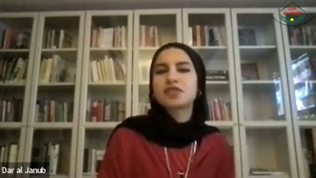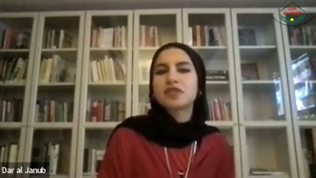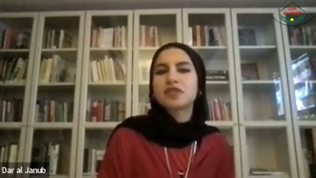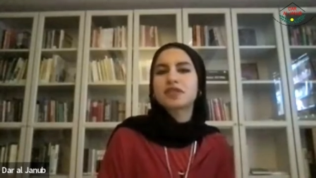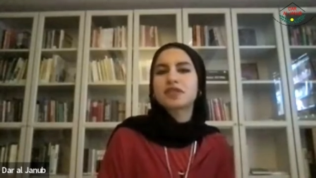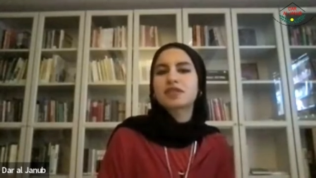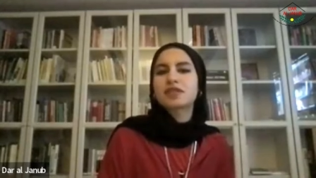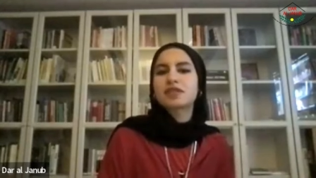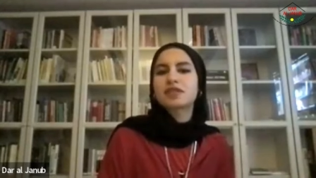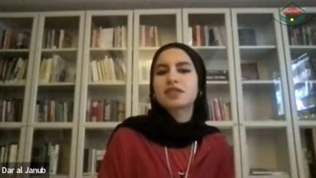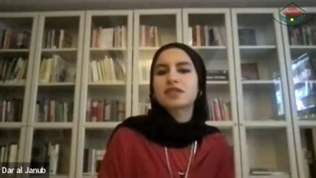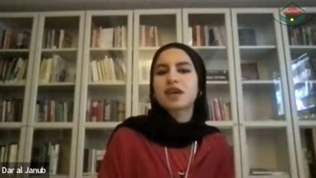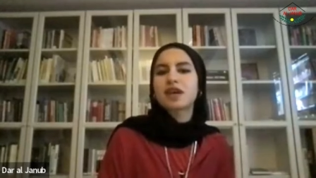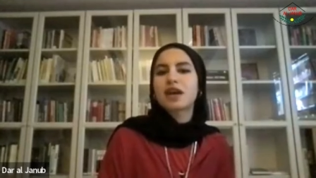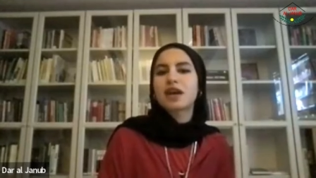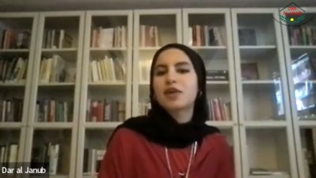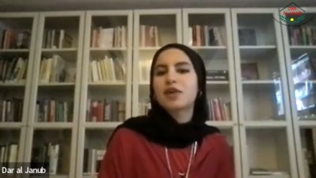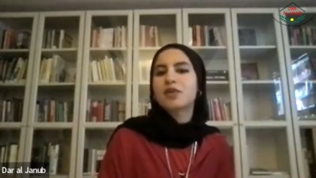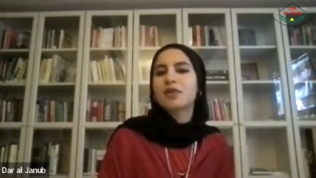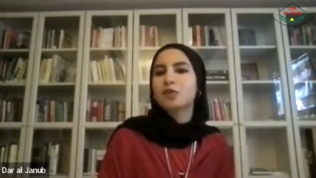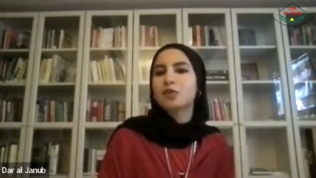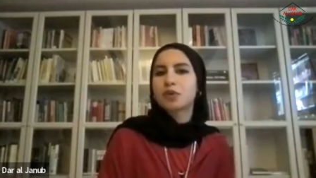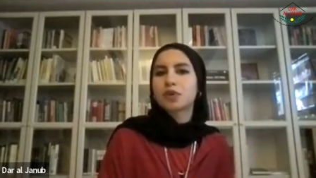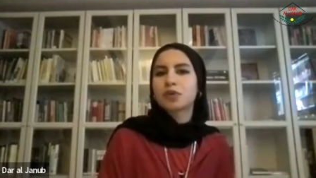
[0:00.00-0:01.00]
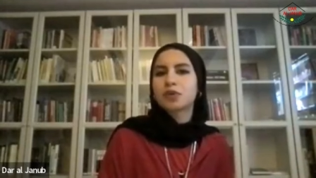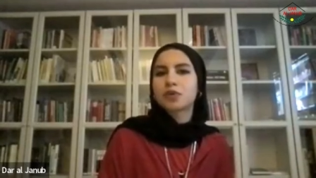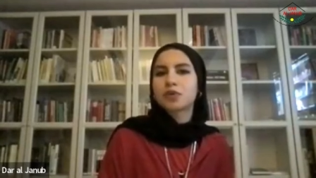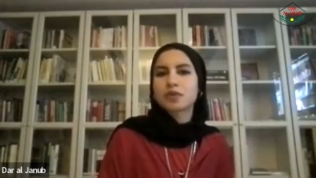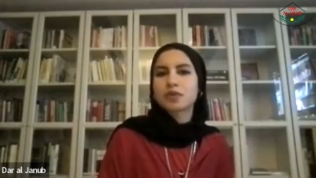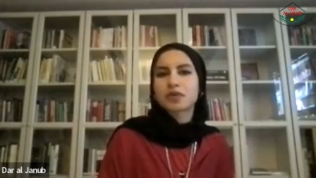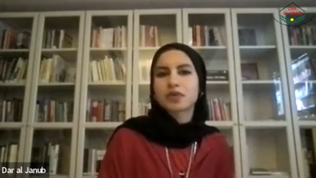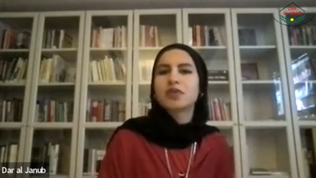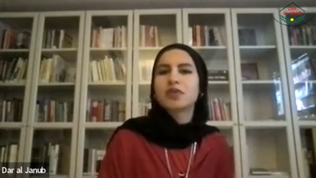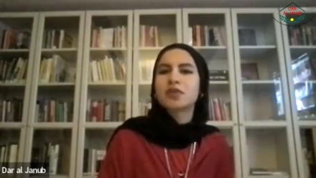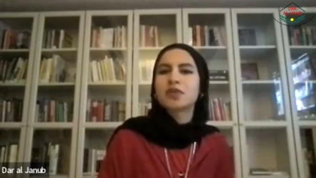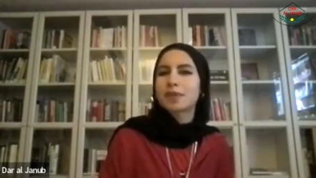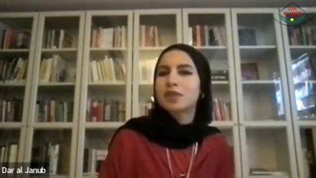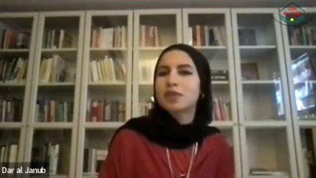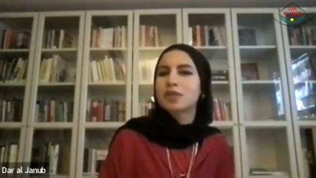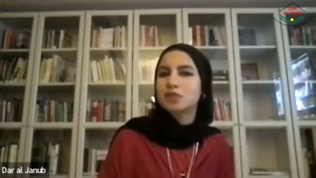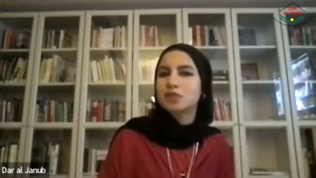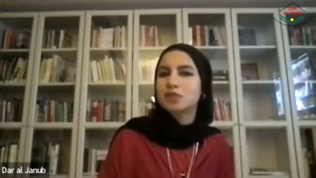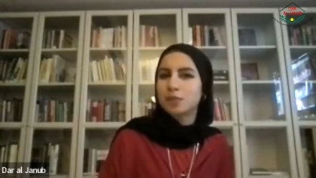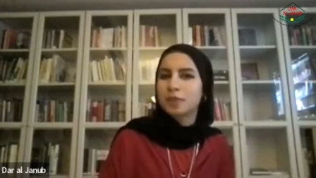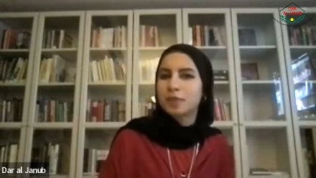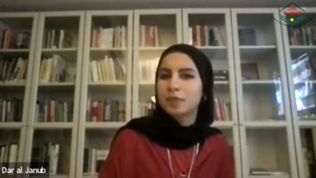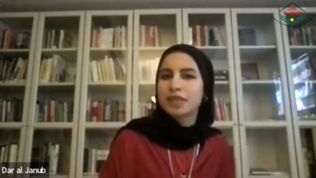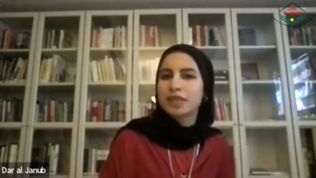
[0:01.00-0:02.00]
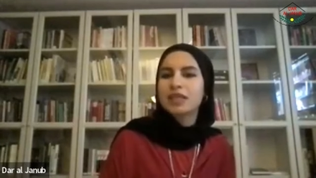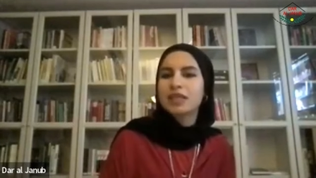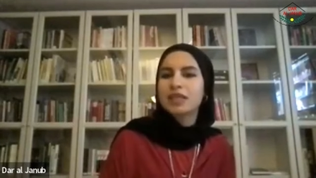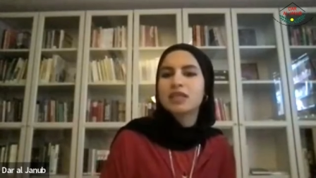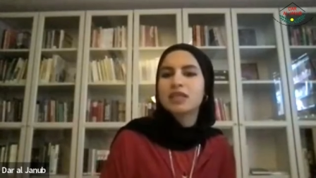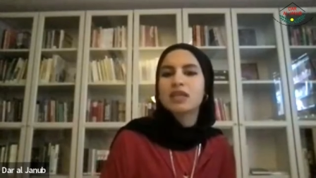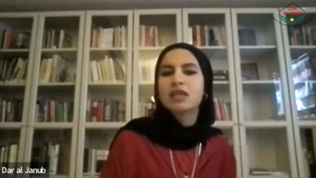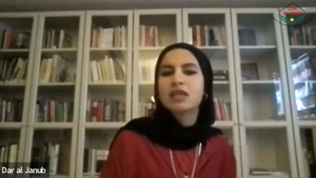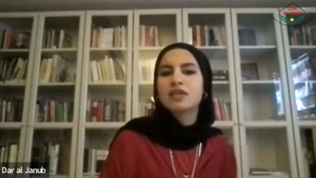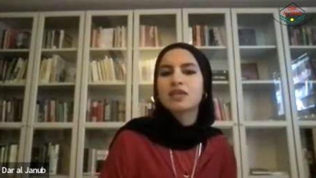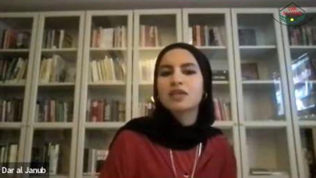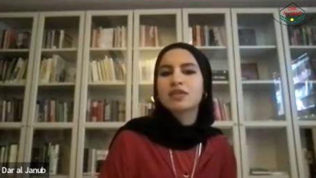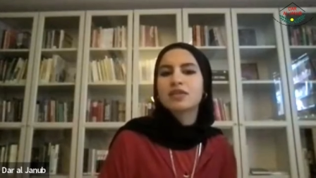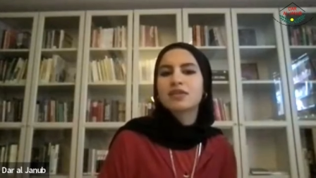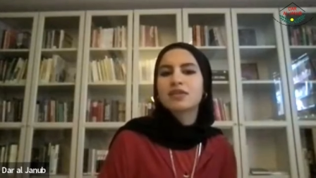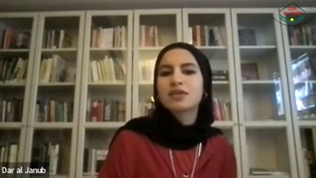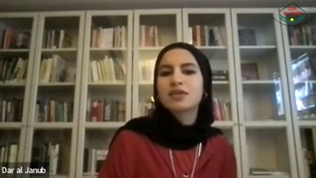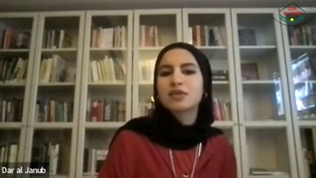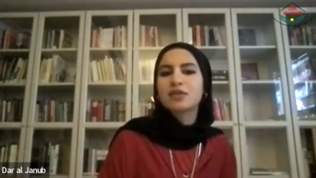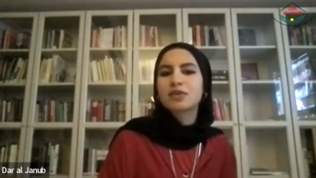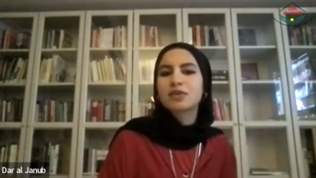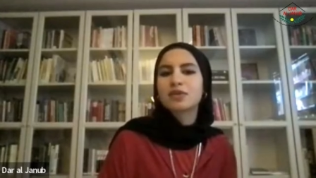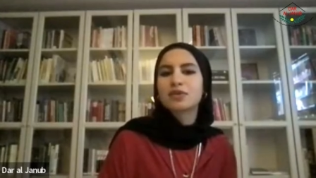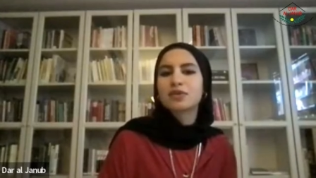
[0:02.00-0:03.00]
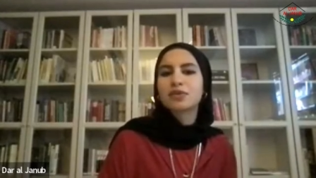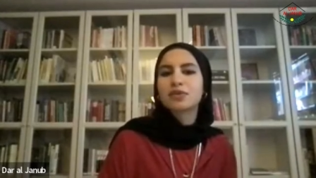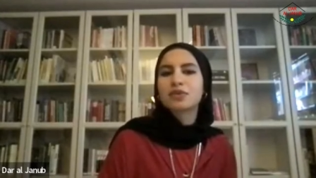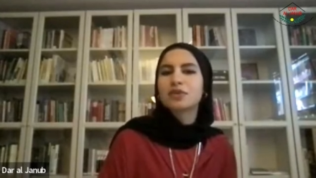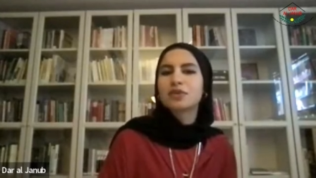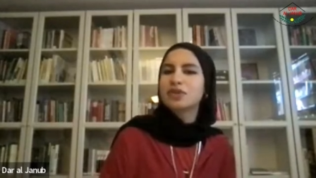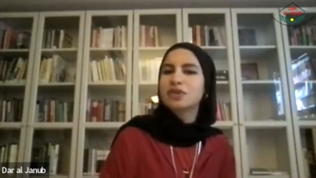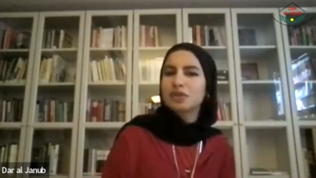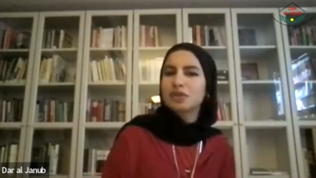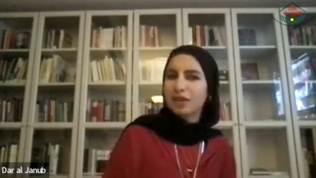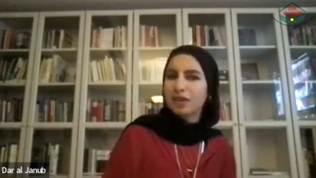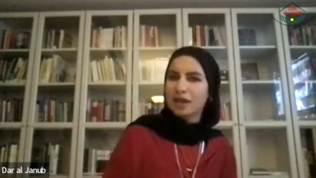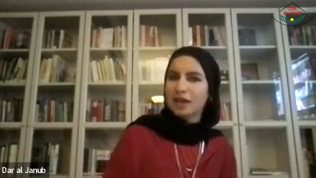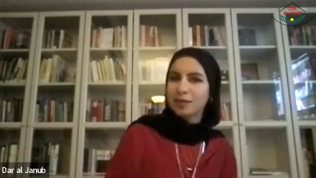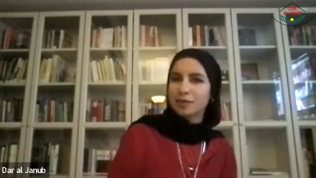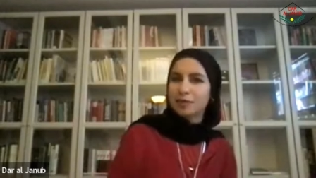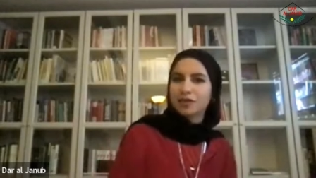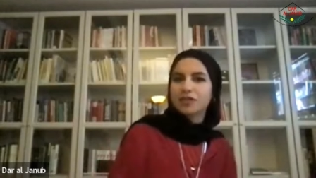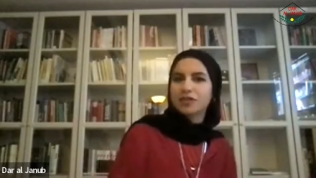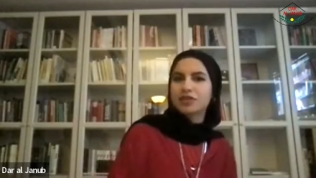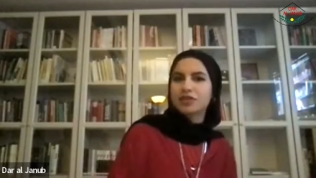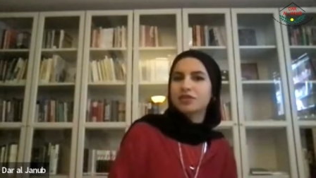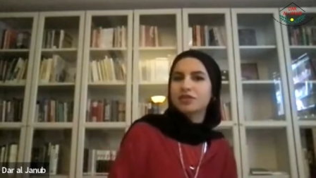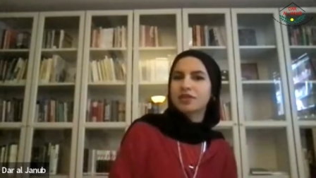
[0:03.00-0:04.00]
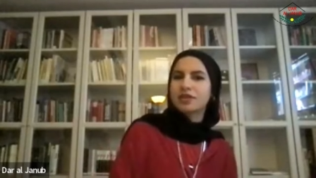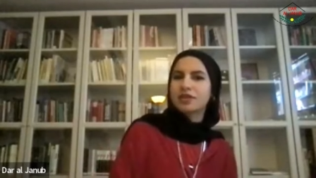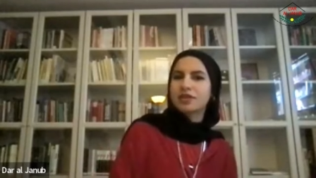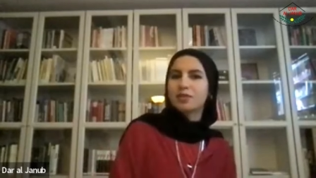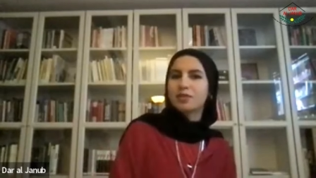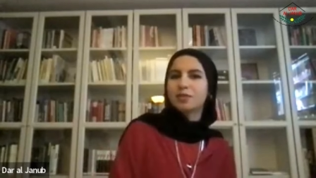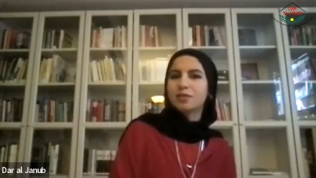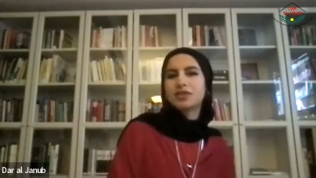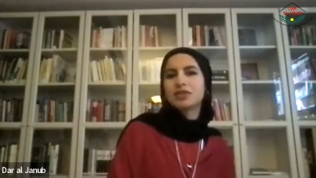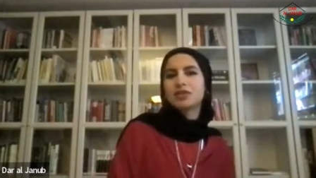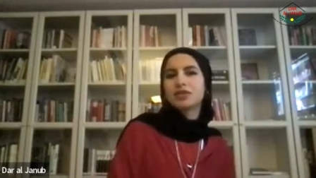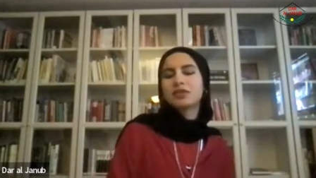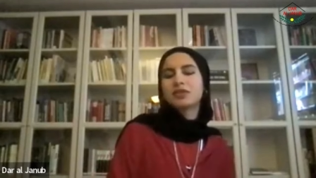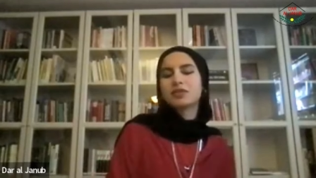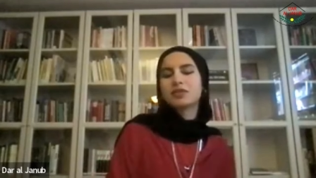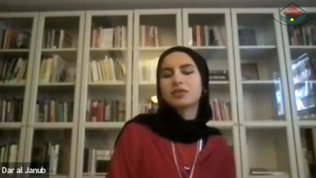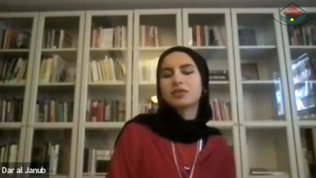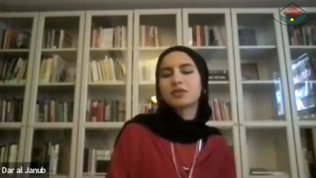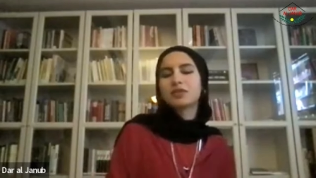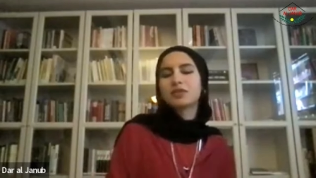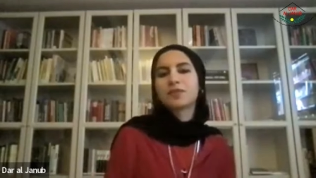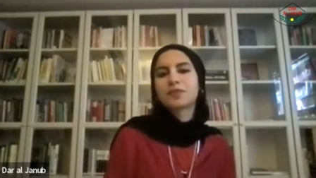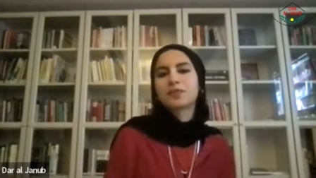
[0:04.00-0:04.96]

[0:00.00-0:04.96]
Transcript: if it's just how the world was always meant to be. So could you elaborate on that a bit?